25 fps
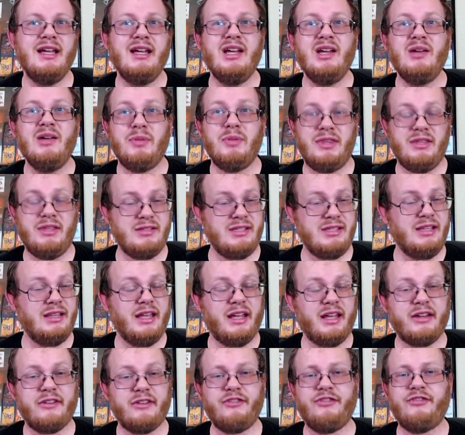but there's a
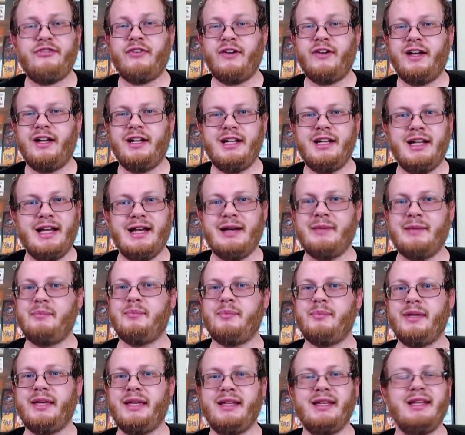lot of fun,
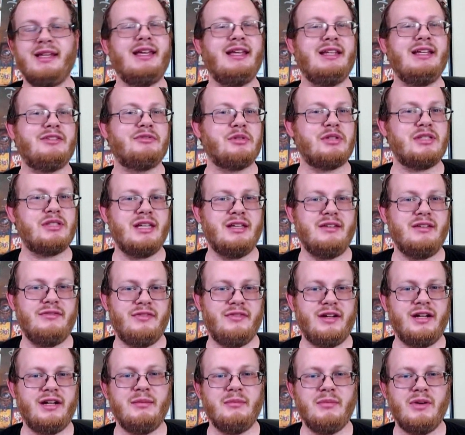upbeat, interesting,
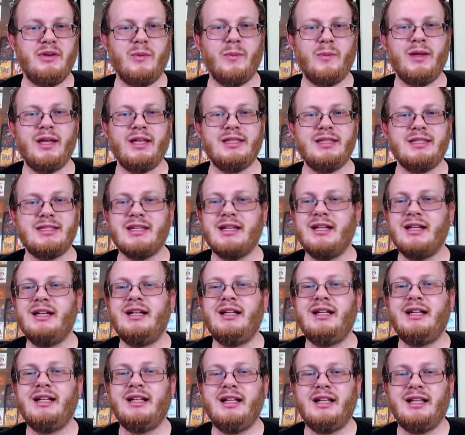funny moments.
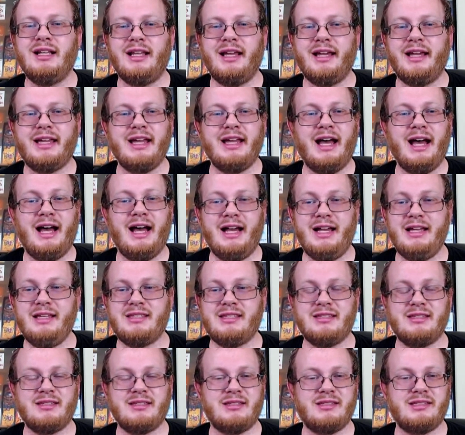Like I
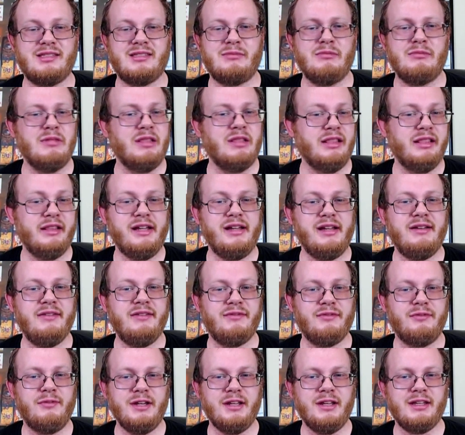love
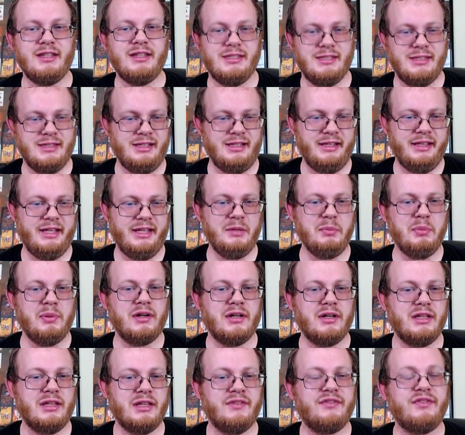when you get to the later part
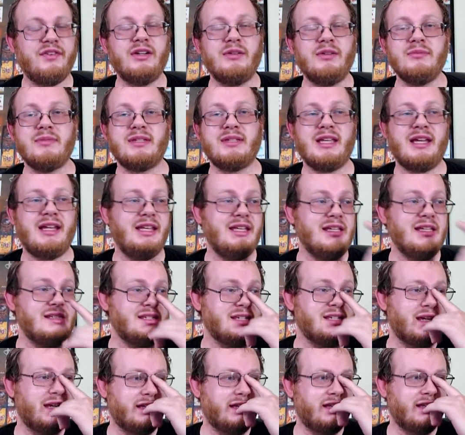of the films and he's
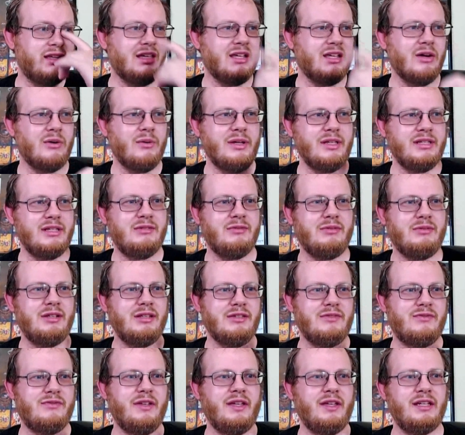like going to one of
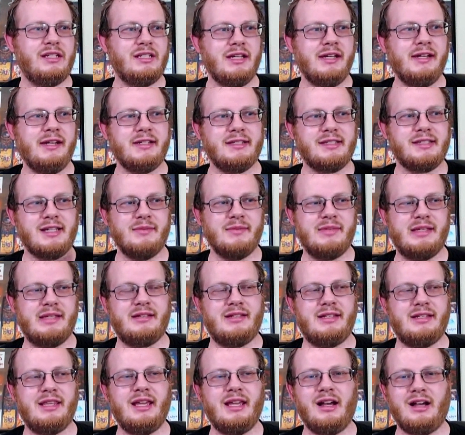those villages and he just comes out
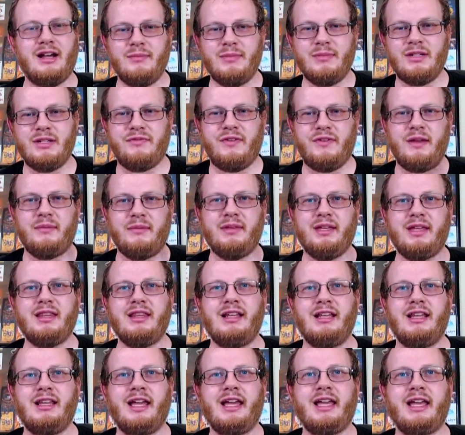to the Amish family and they're
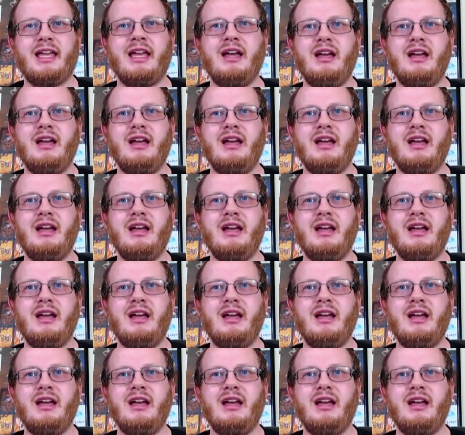like,